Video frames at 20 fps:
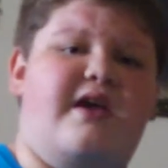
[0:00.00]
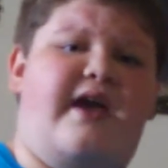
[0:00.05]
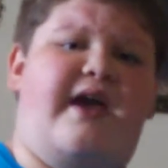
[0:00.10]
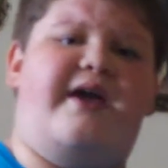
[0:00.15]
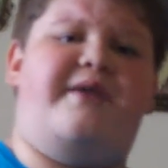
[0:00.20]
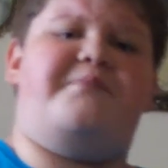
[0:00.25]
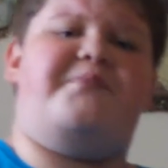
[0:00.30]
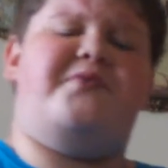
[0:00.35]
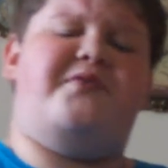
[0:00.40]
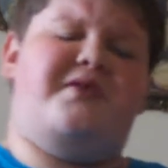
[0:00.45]

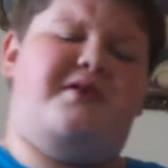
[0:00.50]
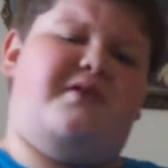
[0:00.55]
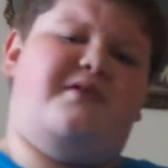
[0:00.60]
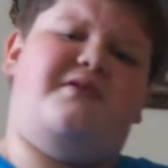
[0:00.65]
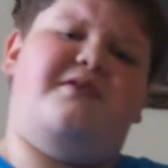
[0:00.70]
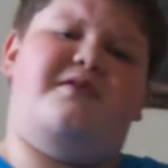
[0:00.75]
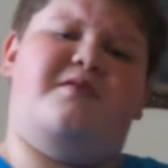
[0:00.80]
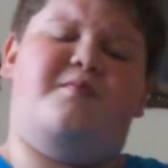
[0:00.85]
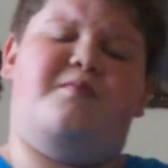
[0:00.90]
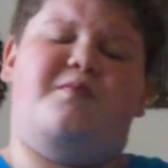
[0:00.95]
and putting
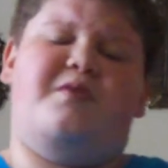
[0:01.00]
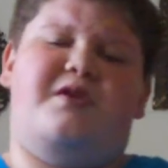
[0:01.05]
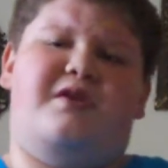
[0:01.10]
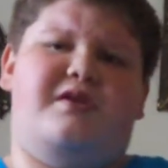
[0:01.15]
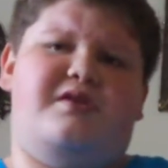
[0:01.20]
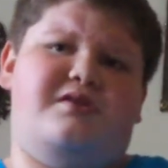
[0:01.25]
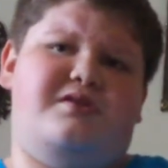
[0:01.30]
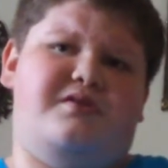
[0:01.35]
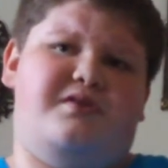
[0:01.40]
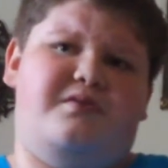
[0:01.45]
them
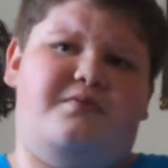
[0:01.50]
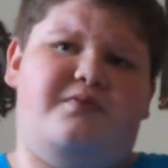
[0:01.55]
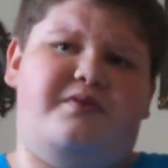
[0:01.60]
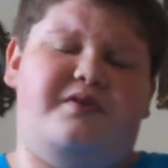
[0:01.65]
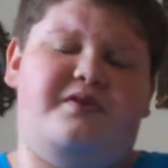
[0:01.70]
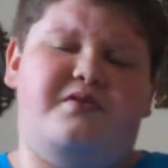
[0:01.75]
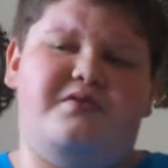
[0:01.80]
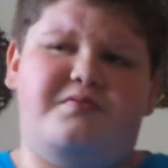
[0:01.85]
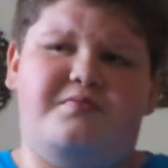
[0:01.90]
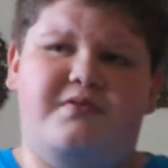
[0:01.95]
into
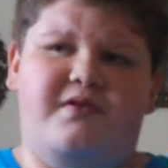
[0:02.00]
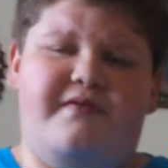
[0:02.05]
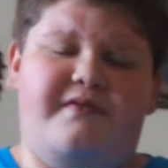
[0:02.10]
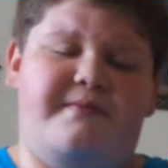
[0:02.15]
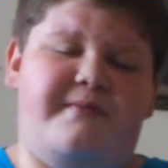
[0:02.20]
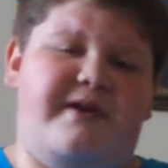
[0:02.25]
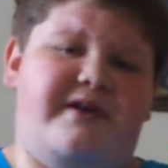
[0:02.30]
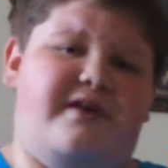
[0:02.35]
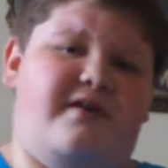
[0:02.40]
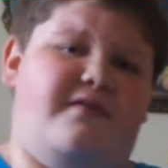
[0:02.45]
Windows Movie
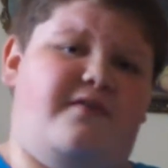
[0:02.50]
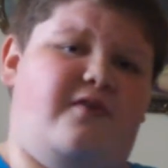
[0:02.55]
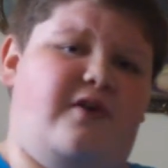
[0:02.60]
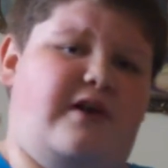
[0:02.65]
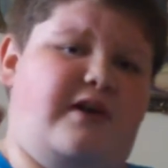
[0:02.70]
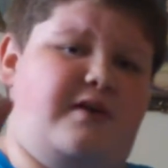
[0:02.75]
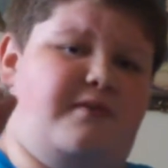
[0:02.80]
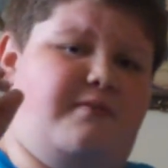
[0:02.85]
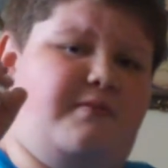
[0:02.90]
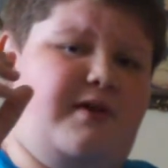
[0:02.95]
Maker for I
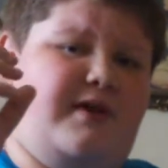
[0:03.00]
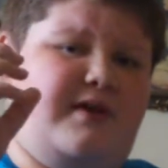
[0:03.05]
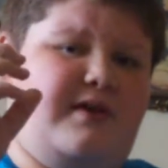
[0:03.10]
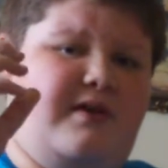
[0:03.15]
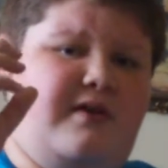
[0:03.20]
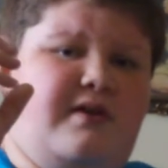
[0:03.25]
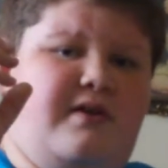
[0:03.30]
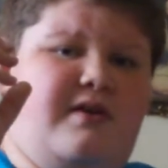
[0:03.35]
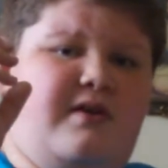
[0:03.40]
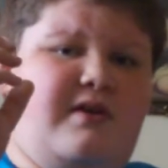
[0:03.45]
can make
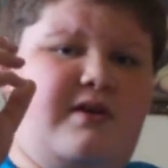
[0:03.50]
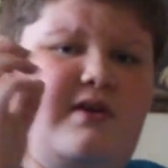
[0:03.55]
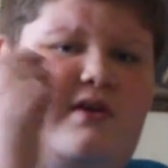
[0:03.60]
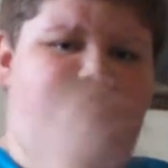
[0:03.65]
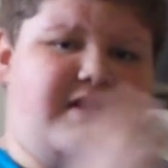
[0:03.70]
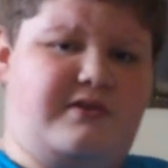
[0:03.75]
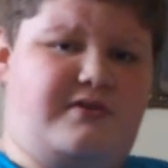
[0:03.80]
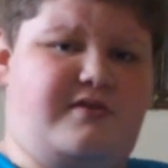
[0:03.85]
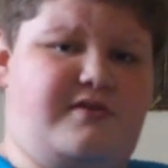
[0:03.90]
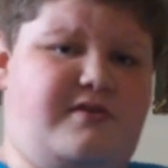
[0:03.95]

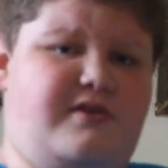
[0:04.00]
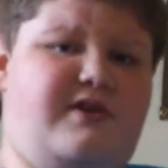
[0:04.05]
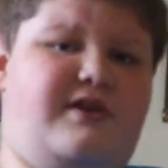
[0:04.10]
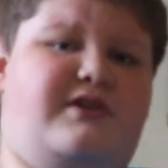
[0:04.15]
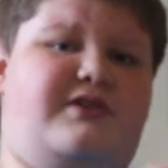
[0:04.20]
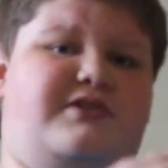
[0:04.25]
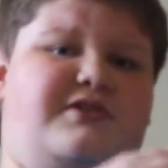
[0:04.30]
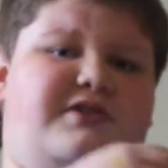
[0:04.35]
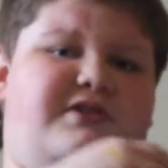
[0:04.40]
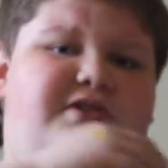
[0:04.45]

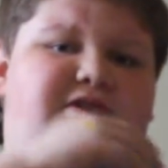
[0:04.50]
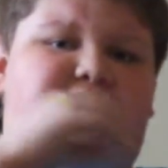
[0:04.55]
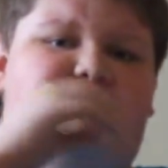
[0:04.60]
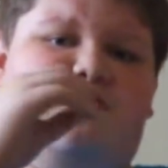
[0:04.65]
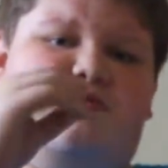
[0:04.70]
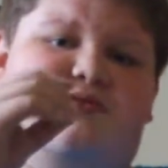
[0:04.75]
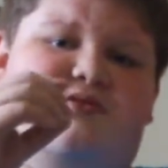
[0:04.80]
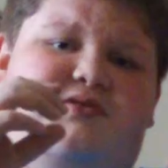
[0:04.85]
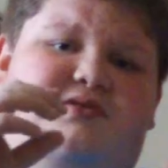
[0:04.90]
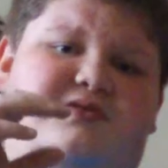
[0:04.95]

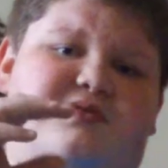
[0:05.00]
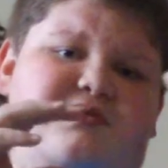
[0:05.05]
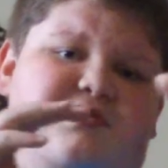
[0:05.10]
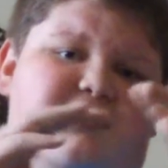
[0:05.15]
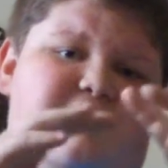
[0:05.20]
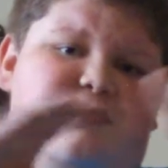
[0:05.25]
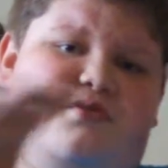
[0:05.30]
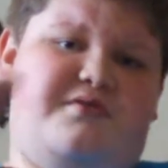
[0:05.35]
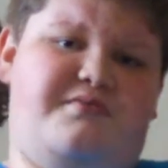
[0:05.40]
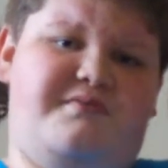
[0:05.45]
introductions, the
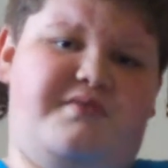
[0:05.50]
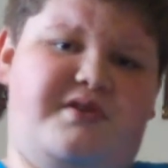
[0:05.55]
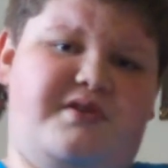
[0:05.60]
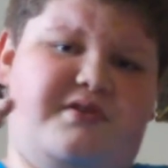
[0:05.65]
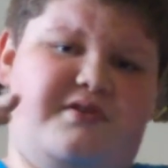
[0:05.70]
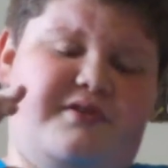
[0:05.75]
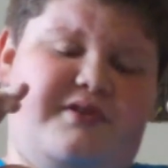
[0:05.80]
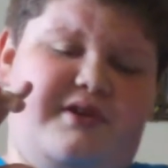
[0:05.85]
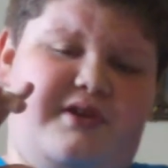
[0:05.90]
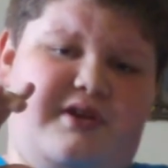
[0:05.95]
little
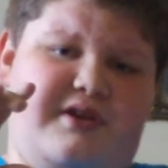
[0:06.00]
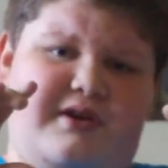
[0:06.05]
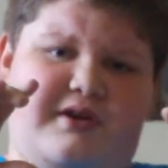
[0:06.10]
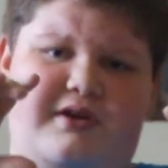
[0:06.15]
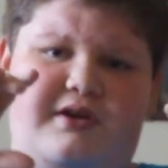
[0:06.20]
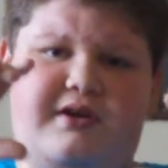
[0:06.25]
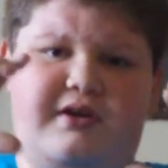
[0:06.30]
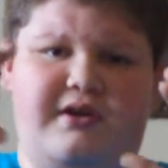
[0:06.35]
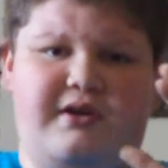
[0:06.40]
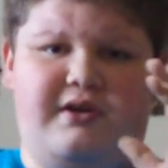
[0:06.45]
middle
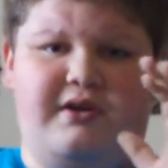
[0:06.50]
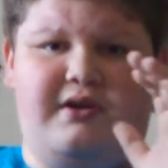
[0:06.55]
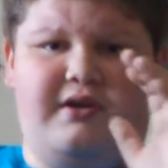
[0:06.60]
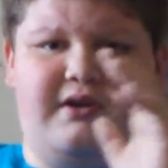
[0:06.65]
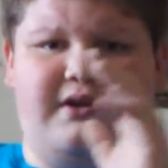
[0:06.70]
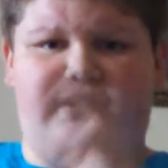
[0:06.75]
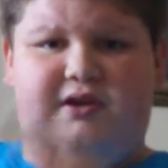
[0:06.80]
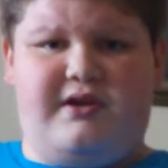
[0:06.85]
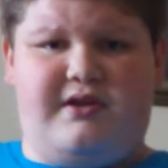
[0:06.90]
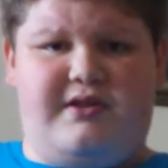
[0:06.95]
thing,
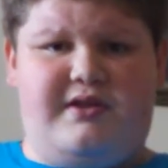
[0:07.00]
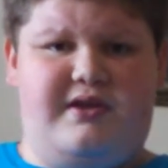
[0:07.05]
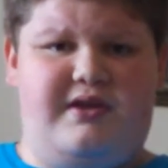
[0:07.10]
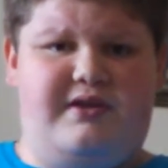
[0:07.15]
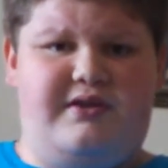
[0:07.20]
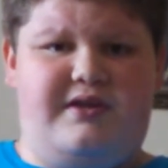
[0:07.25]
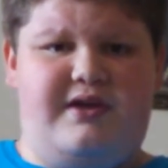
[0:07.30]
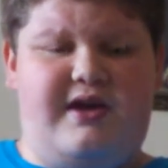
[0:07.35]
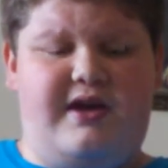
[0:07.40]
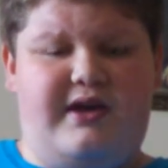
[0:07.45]
and
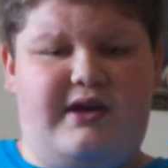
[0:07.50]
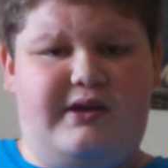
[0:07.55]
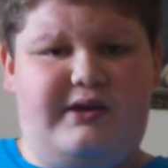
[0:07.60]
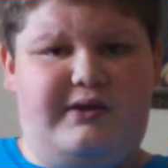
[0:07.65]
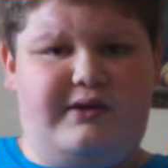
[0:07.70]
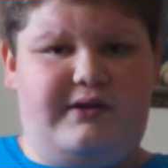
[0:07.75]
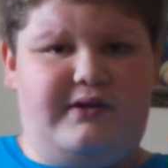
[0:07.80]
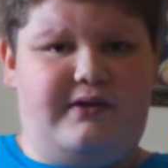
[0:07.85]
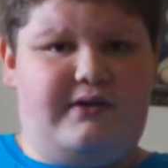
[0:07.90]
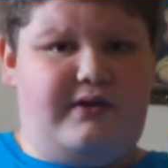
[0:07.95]
then the
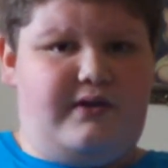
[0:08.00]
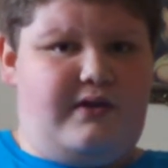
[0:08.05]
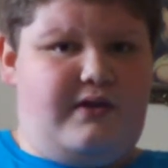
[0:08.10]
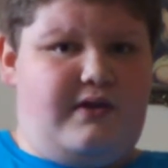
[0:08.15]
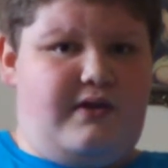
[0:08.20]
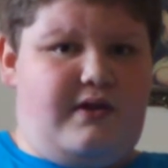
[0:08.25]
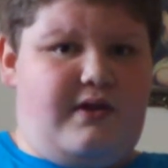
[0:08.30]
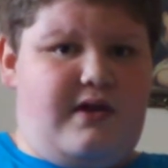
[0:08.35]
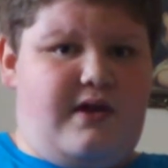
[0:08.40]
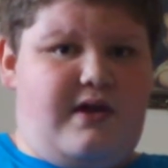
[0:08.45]
end.
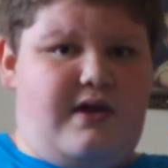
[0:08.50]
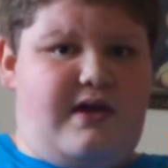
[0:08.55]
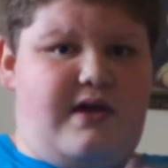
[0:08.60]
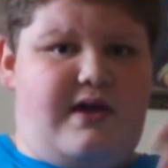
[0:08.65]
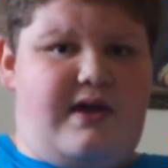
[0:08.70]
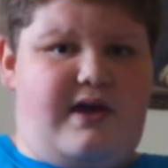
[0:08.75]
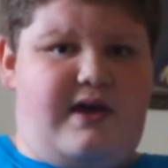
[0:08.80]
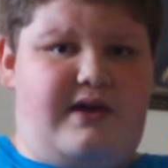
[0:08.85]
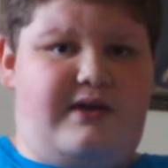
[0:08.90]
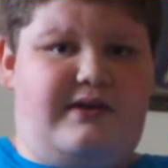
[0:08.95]

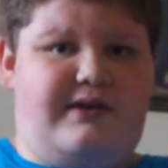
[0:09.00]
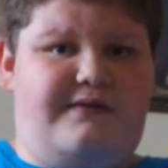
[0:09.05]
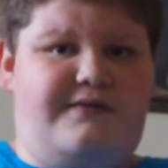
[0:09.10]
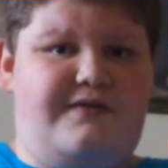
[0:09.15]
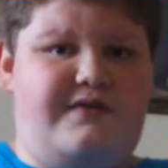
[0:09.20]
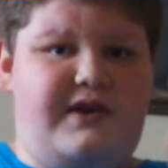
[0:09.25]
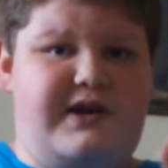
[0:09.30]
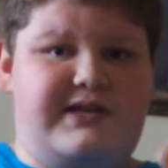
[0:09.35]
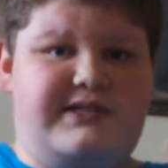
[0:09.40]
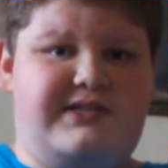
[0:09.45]
And if
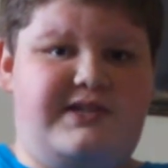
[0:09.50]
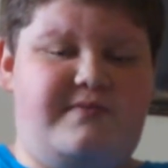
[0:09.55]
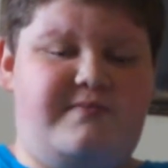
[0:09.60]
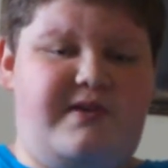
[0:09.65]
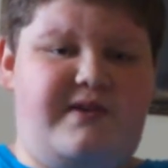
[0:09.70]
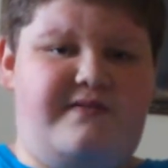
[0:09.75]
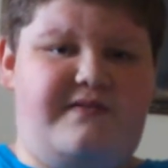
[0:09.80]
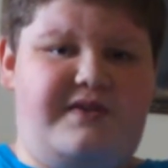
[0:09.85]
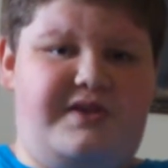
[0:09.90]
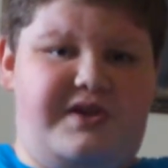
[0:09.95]
you guys see
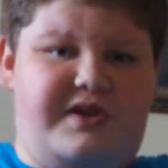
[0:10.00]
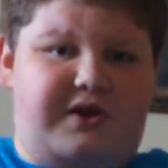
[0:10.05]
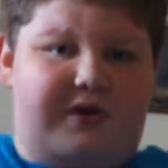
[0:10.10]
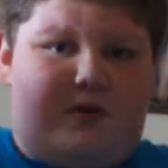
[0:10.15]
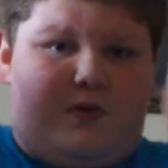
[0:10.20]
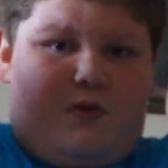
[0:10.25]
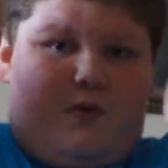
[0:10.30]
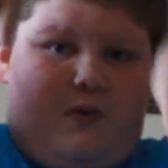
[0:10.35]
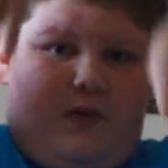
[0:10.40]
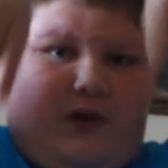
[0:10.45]
my
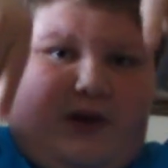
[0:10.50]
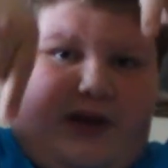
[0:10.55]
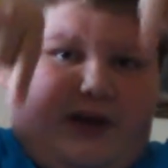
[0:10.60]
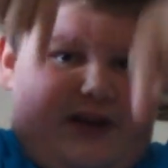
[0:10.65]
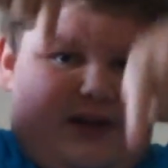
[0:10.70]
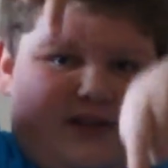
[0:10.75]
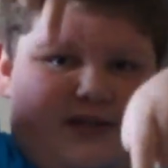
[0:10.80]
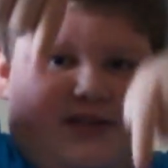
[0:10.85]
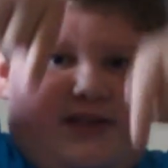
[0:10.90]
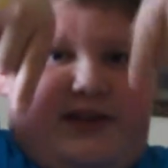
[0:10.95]
video,
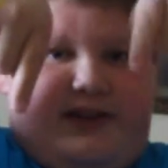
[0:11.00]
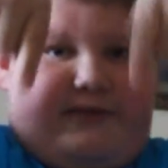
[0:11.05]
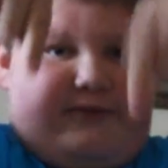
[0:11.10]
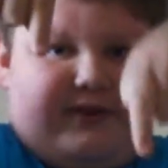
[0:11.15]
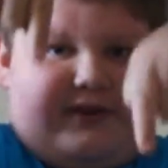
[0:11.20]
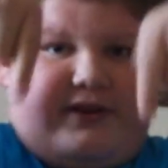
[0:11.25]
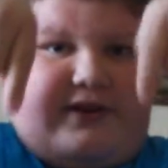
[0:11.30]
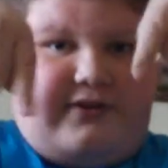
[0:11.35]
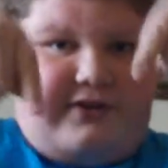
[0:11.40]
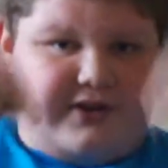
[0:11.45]
lake is like
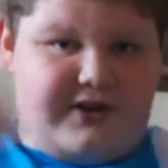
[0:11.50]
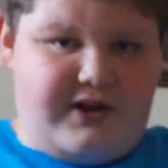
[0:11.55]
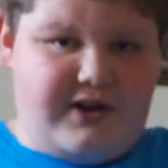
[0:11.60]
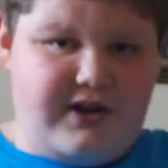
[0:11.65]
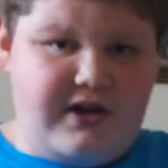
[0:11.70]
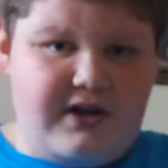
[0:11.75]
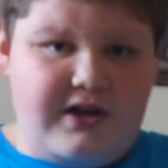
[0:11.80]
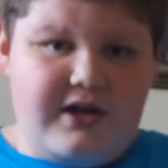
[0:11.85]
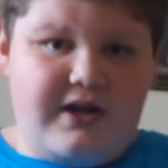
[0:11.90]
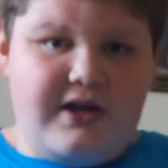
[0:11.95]
right down here.